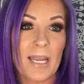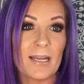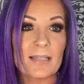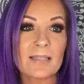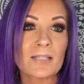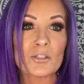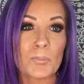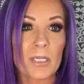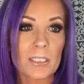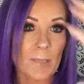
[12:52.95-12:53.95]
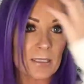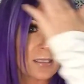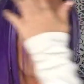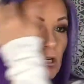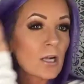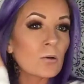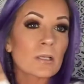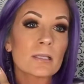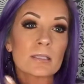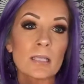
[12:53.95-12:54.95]
And it's not super expensive. You're not going
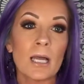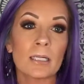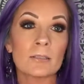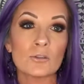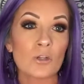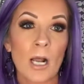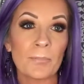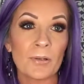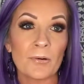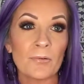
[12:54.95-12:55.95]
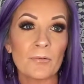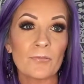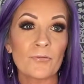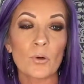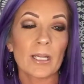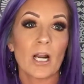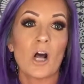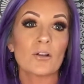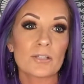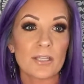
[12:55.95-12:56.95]
to the salon dropping
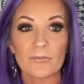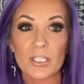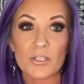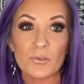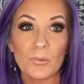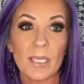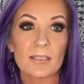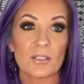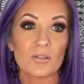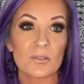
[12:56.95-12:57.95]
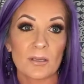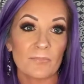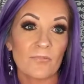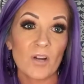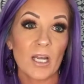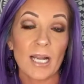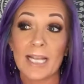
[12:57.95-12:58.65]
$40 every 2 weeks to do something fun.